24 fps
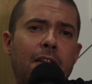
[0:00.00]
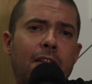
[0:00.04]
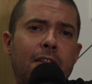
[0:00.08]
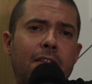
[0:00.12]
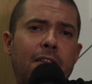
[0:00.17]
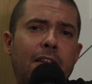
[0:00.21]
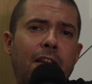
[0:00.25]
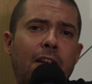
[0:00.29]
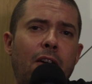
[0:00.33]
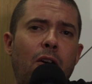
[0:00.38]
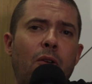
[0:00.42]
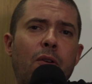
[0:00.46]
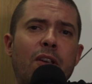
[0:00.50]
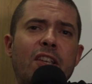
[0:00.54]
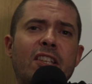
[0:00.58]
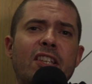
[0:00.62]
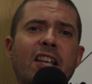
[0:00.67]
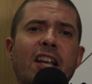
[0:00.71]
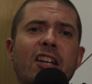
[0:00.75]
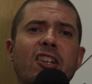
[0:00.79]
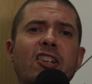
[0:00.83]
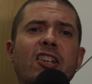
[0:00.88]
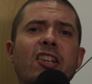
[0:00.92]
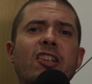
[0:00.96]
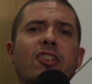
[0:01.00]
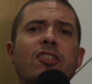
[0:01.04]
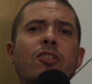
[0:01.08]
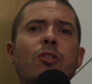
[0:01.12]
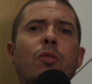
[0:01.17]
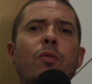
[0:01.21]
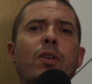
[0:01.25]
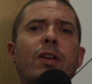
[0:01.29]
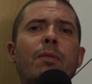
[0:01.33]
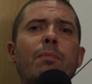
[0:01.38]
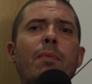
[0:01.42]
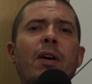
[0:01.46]
saying, oh, he sexually
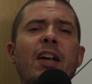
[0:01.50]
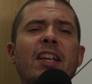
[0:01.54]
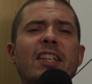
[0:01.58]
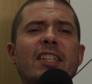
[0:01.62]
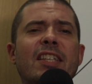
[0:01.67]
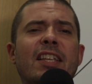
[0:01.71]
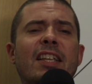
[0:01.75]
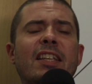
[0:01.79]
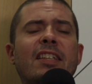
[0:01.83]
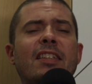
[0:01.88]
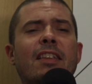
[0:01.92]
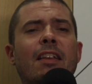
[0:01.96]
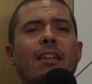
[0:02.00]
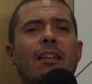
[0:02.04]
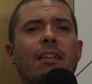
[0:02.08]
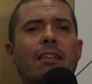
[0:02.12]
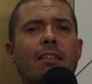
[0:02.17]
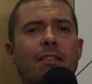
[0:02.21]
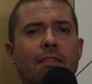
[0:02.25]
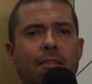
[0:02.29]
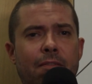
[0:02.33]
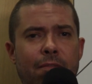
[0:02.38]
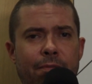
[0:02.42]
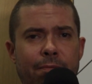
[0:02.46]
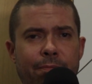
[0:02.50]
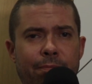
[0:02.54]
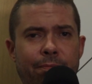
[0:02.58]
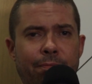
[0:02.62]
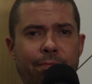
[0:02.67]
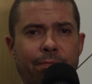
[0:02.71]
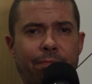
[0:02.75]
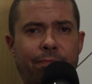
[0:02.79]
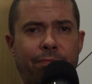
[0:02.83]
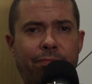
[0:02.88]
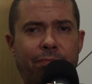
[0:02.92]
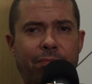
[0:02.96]
assaulted my assistant.
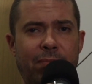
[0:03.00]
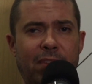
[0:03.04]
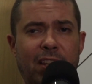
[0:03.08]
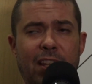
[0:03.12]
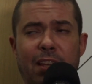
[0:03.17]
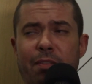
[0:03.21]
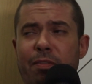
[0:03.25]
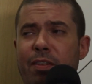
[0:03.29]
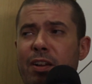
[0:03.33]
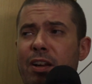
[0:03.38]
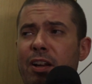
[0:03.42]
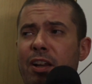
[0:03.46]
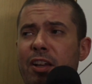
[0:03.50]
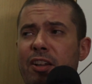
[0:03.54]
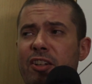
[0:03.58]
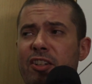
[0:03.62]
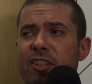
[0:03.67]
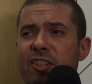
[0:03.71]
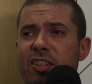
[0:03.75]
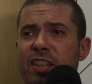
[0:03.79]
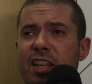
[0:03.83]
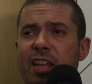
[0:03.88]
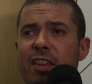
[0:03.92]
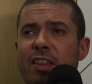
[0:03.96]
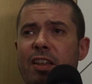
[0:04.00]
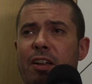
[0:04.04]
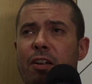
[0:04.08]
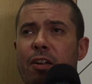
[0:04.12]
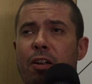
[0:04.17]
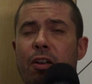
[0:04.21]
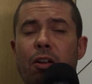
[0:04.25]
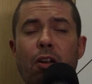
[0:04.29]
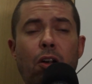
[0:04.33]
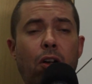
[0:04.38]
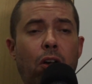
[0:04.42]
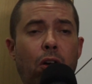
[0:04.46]
Ethan Klein just sat there
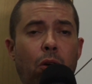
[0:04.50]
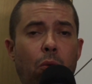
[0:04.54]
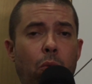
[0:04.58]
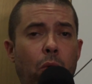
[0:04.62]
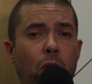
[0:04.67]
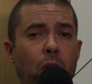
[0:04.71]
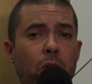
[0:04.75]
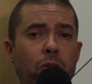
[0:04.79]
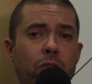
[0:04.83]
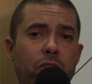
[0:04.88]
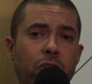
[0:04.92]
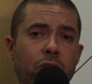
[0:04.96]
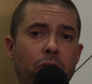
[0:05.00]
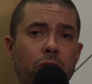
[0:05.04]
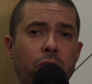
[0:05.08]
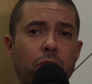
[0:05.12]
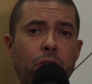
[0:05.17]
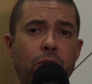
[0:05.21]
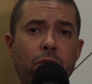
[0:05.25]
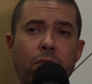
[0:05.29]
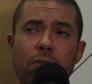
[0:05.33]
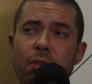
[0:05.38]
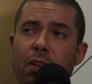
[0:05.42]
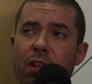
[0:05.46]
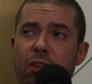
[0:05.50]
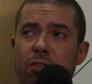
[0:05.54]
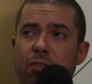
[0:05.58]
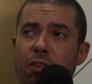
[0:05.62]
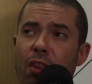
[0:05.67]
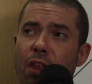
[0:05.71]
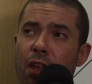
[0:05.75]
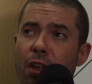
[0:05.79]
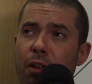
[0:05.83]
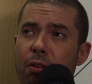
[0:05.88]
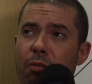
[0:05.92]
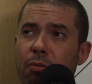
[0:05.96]
going, oh, whoa, dude, that's,
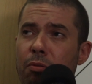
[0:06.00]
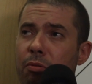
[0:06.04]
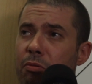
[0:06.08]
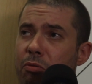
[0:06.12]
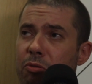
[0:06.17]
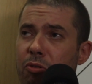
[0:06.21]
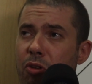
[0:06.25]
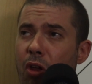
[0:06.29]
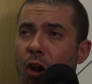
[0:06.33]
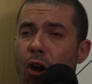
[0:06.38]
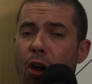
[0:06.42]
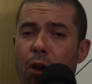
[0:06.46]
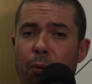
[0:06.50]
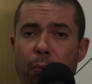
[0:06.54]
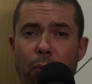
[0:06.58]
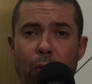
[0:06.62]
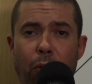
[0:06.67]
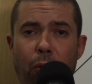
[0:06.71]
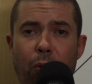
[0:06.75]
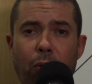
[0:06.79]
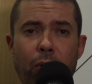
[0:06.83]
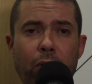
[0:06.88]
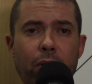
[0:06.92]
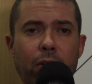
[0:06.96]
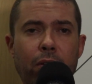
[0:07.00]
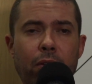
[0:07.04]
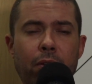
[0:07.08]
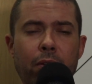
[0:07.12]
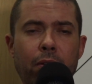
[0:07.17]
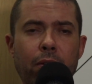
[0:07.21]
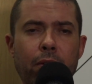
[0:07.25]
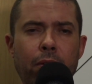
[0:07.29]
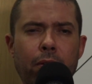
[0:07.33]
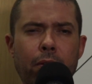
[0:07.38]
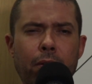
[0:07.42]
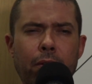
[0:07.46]
terrible.
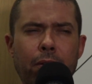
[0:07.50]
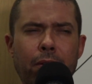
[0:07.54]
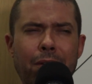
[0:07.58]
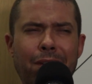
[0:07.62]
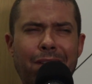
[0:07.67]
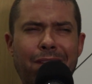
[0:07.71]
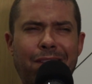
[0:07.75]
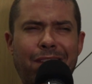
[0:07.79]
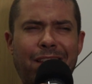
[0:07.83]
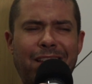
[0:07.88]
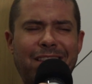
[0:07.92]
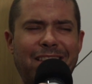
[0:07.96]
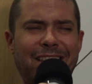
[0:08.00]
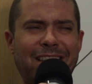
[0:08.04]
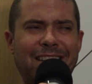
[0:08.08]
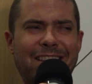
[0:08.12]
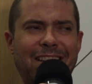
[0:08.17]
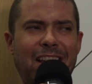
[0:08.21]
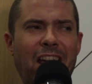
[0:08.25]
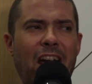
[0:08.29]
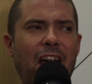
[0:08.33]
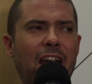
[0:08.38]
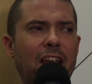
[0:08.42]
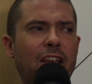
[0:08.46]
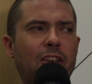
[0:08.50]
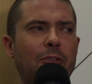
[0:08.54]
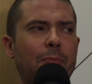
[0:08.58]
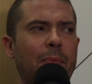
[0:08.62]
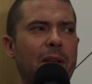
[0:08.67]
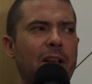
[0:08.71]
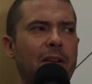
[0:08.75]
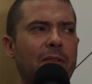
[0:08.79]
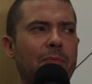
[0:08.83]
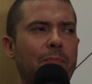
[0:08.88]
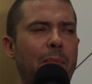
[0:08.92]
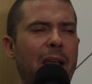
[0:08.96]
This guy you've
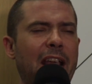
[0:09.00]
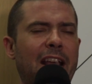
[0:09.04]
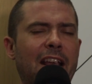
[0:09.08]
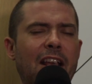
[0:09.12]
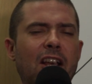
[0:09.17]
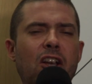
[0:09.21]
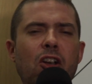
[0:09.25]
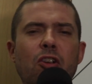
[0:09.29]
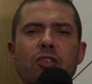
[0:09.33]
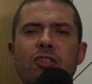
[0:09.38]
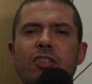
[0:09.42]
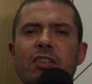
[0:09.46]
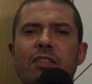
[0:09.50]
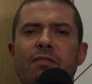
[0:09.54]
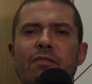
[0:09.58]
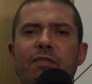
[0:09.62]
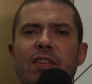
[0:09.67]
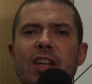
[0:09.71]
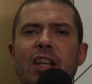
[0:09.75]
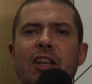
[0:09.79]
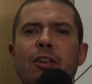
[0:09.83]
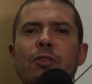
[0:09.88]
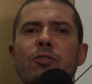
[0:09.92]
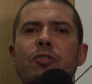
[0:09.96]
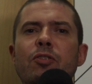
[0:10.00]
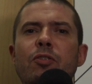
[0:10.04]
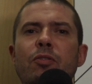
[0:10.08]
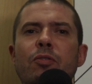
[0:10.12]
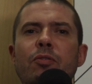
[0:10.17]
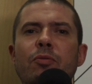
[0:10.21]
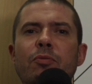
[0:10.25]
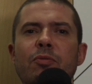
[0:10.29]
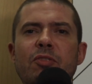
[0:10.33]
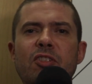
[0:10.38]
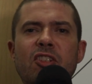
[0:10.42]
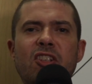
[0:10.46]
been making constant videos
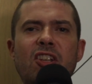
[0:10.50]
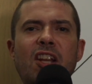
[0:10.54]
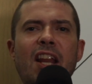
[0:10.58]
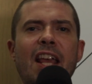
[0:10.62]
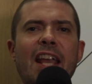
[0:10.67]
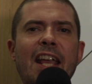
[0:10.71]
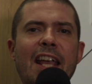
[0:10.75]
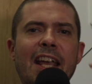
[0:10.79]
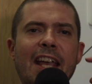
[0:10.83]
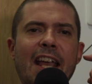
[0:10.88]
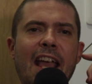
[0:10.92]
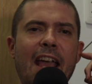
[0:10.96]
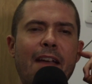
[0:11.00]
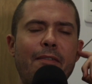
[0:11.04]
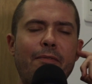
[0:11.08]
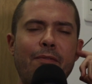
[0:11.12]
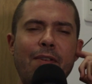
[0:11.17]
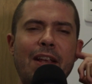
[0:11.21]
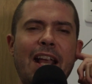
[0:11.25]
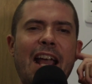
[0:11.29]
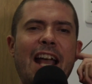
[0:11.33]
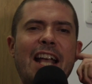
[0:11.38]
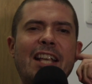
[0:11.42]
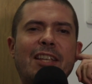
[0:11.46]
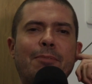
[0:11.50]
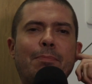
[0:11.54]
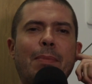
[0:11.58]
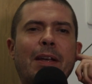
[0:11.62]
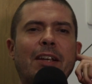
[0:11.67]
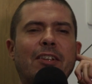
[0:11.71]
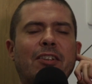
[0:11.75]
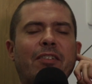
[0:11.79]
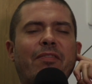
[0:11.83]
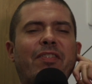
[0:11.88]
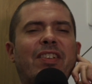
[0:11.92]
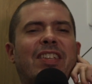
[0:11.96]
on, slating every
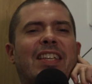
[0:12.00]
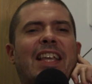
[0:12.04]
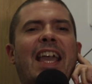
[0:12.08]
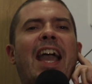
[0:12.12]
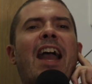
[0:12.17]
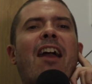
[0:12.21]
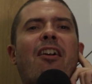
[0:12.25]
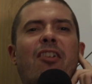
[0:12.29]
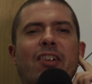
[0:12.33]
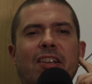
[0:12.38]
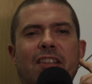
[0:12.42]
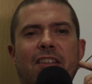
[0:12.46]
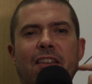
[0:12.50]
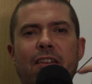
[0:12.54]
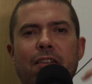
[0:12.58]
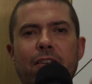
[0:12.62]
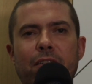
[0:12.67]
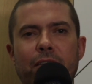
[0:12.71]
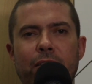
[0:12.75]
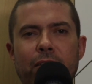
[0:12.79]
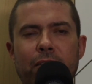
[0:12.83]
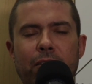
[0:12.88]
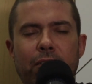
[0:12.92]
aspect of his character,